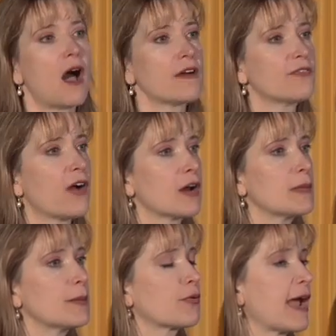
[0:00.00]
Our
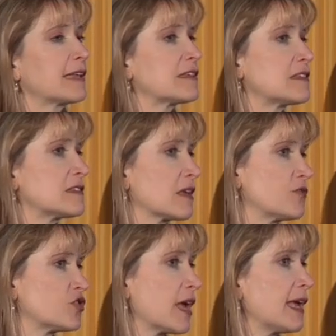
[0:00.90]
farming practices
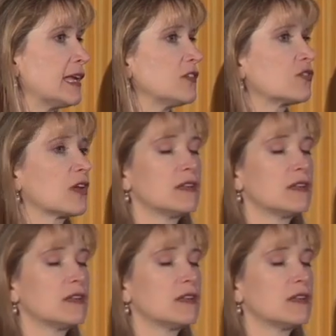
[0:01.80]
have changed.